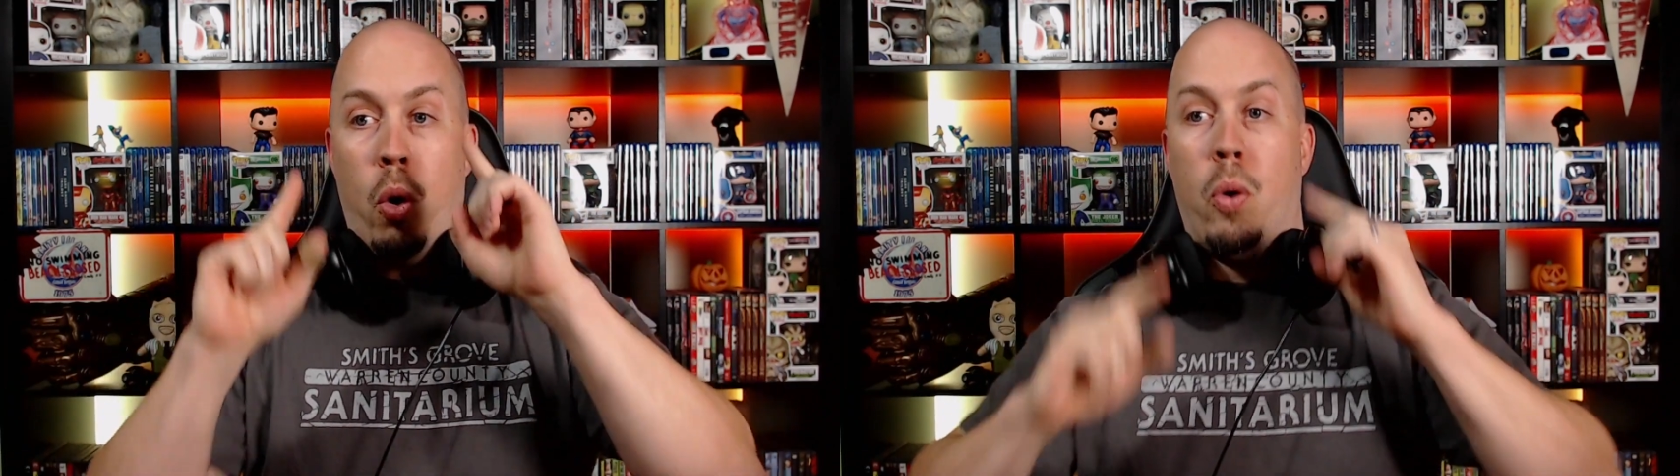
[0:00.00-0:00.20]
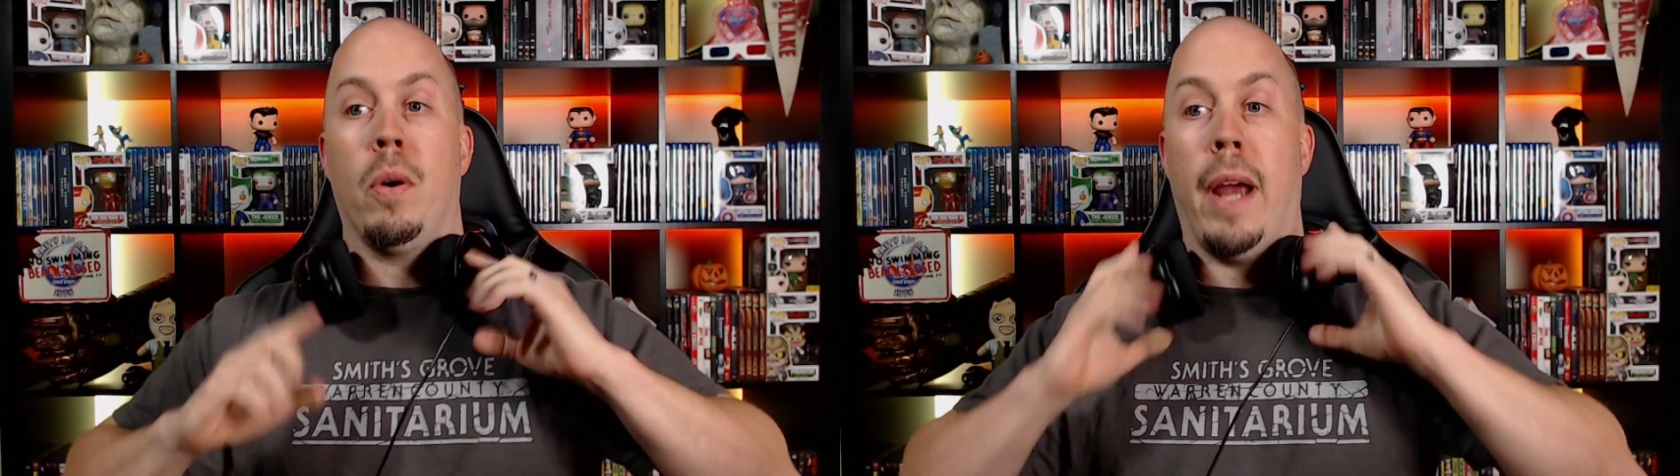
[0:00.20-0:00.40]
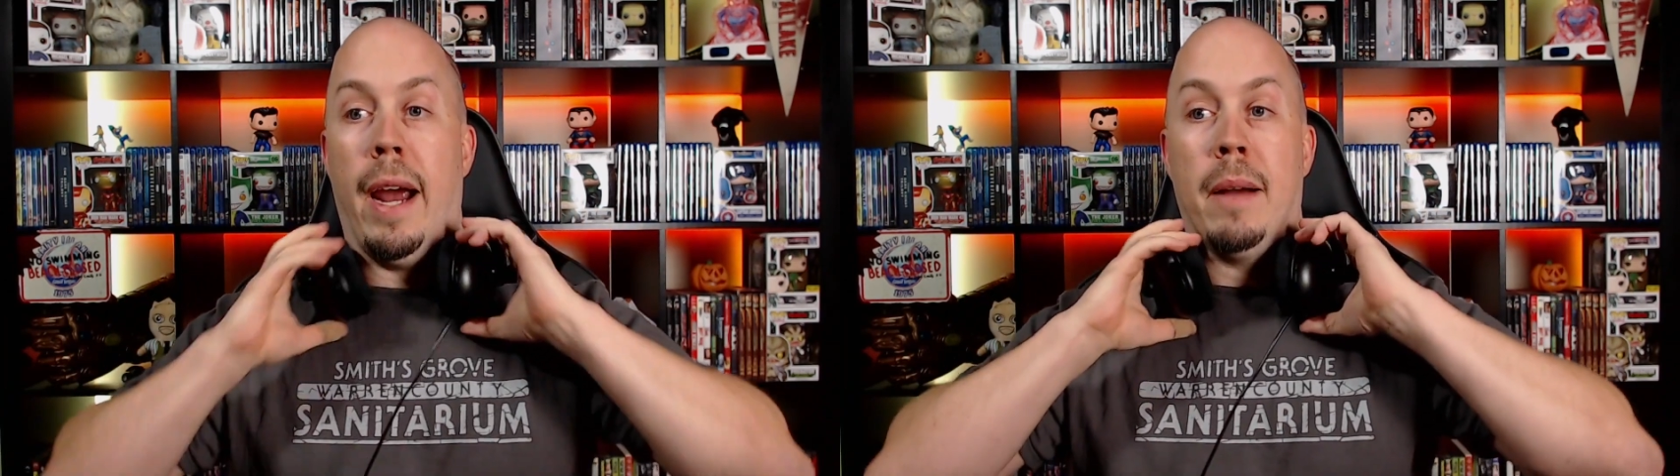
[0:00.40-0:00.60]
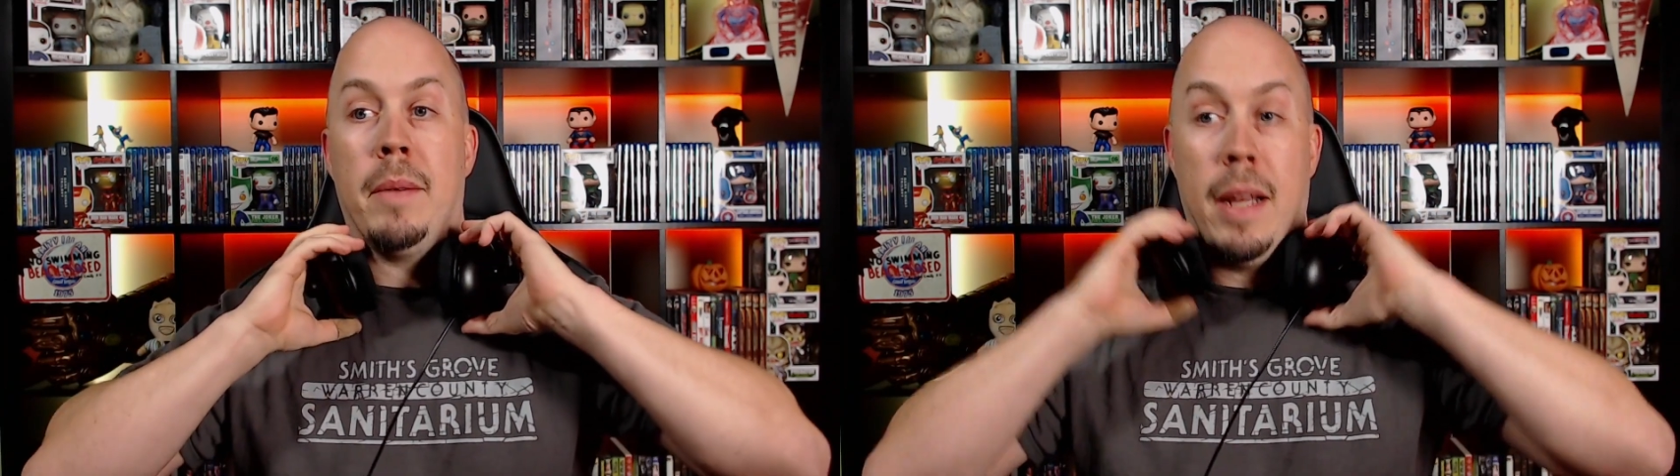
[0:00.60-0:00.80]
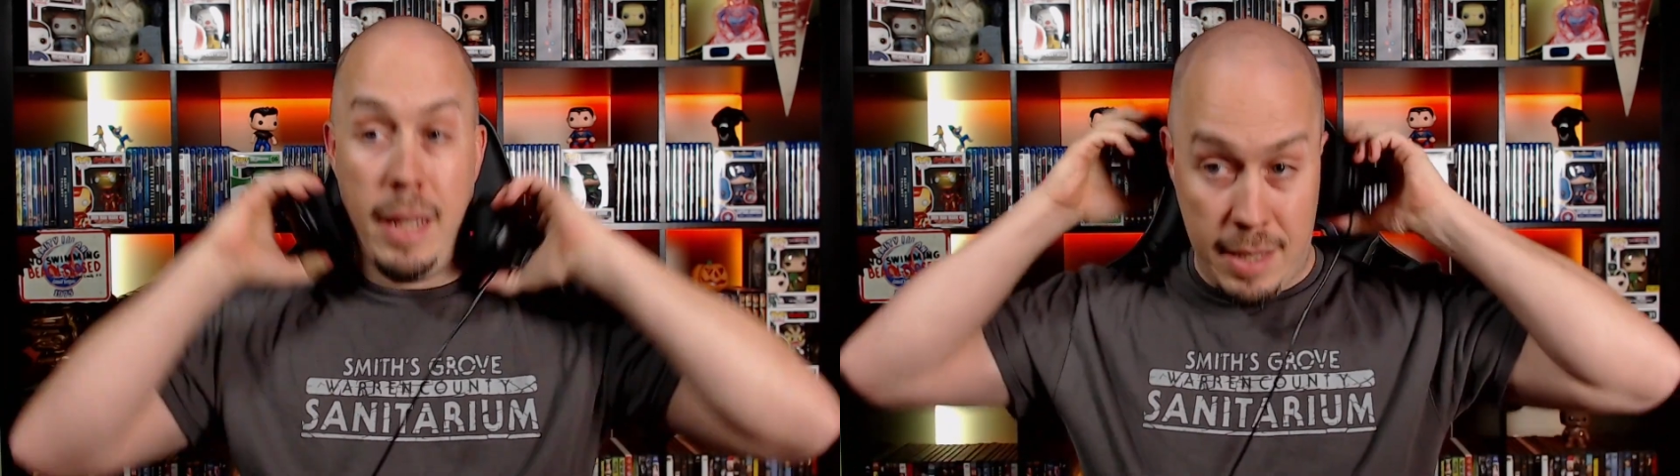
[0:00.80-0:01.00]
Okay,
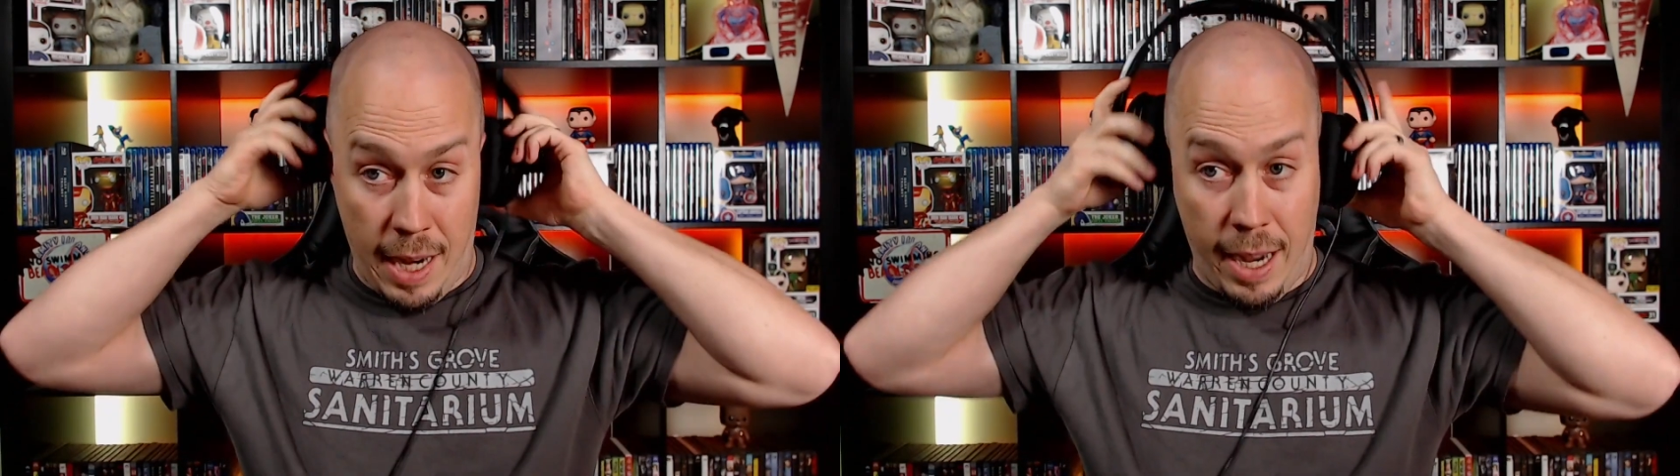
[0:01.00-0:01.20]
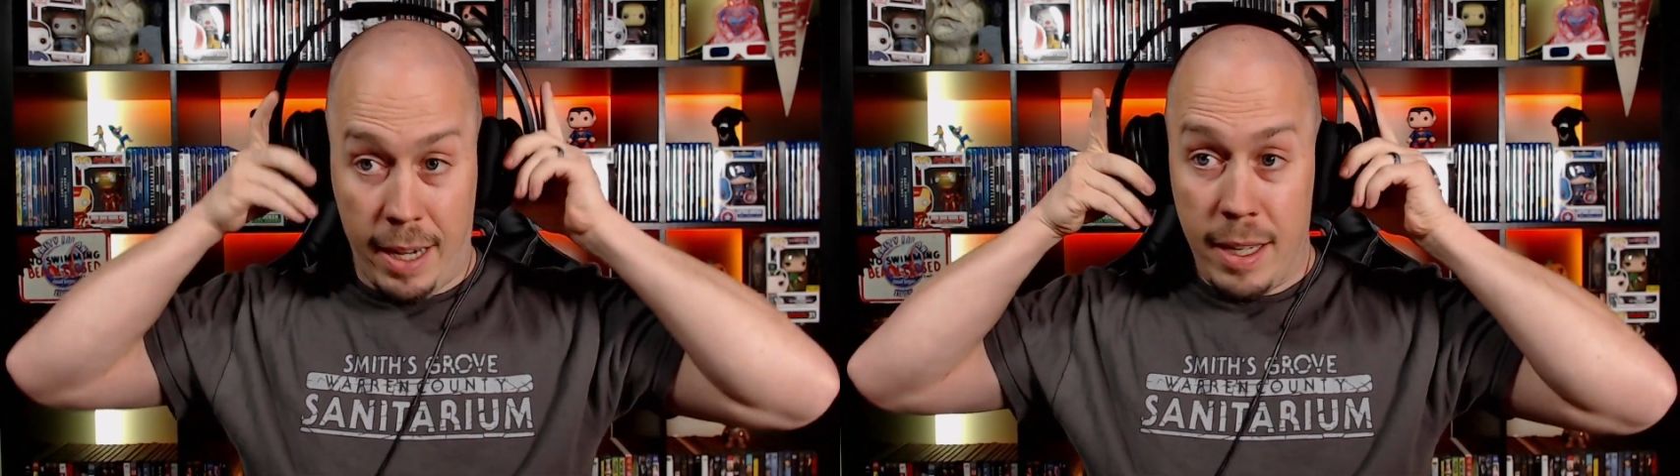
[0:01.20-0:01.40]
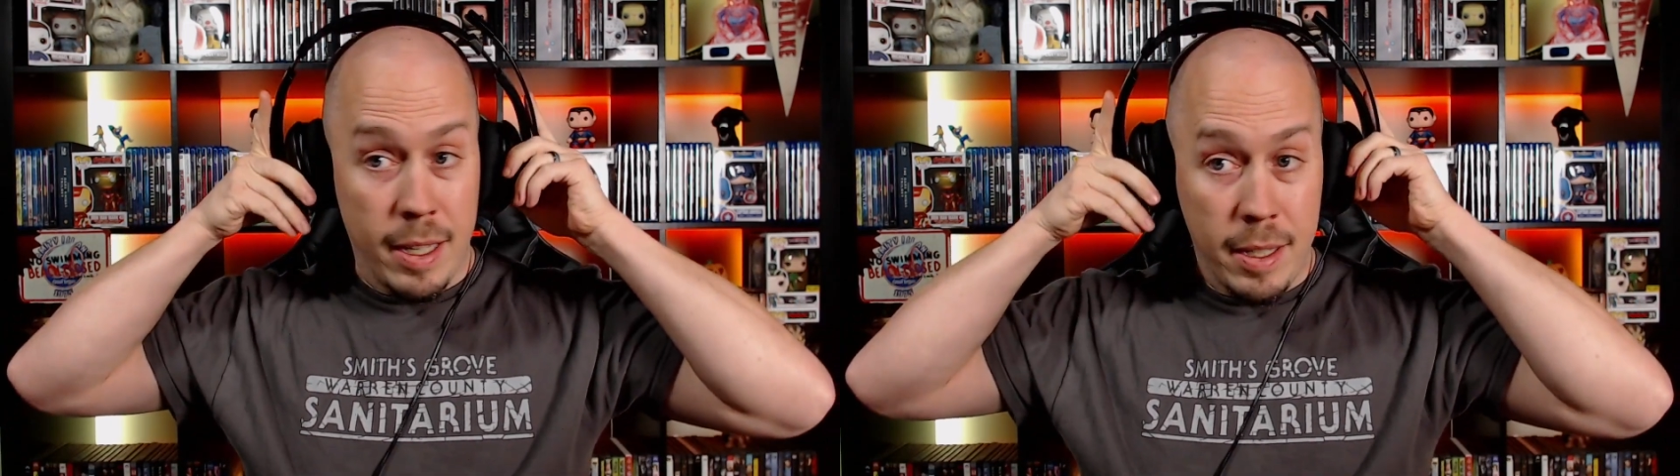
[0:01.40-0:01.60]
getting these on.